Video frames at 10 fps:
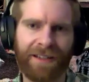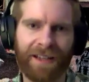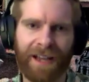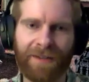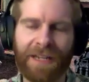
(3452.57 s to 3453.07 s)

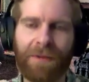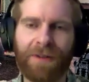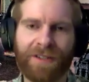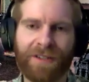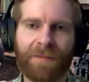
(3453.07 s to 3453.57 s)
I mean, he
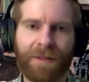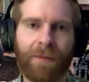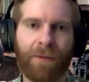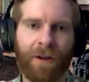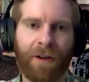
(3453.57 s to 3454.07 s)
was suspect
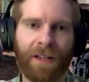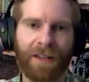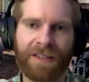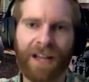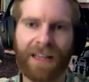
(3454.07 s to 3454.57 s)
number one. Like,
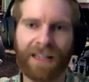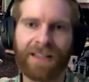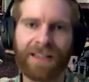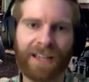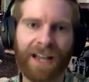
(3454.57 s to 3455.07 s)
this guy
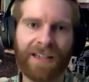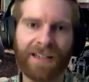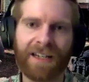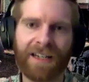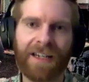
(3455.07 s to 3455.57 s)
let these
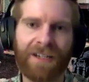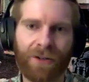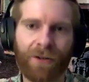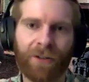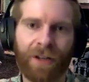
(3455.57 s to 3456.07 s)
guys in, and he
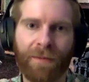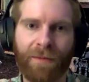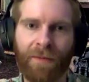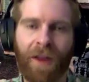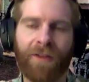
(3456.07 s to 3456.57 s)
told them
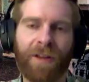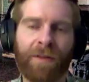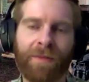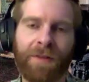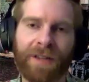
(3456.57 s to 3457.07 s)
everything
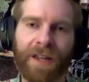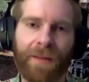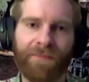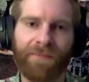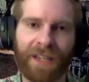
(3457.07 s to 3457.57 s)
about the
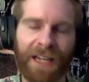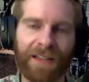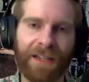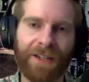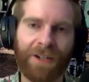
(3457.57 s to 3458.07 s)
museum,
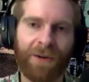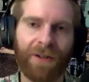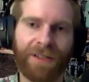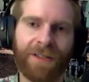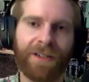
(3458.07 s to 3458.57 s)
and they knew
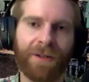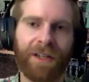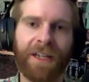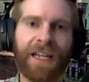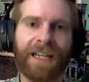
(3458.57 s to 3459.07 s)
what to do.
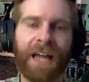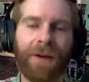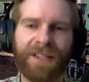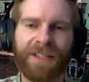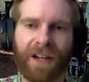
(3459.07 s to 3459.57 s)
And now
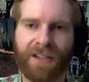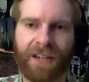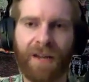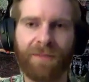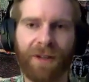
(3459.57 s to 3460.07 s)
he's duct
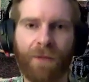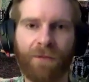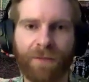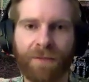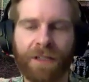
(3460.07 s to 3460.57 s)
taped
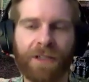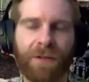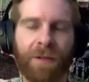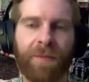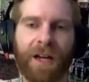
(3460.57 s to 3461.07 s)
comfortably
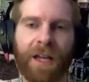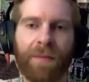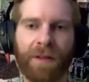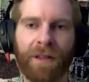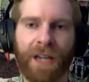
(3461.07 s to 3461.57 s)
to a pipe,
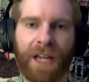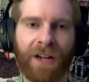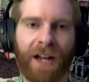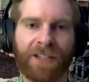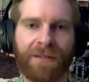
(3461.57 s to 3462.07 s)
and
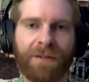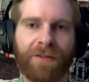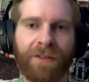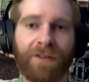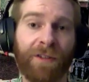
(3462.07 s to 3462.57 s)
they're asking
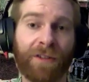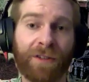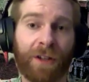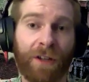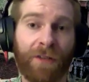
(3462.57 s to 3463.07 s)
him if he
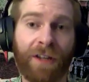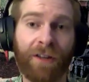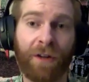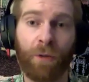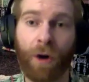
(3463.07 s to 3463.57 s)
needs
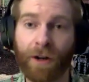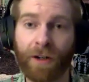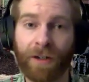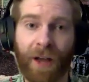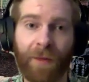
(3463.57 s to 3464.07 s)
any
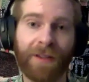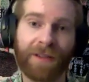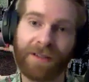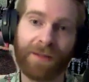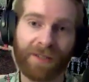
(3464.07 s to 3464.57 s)
water. I mean,
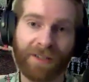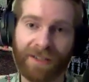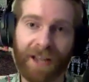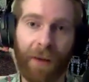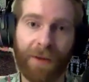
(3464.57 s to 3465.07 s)
this seems like
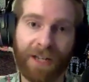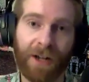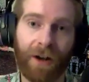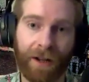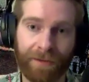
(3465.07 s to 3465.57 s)
this guy was in
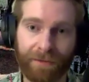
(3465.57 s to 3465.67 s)
on it.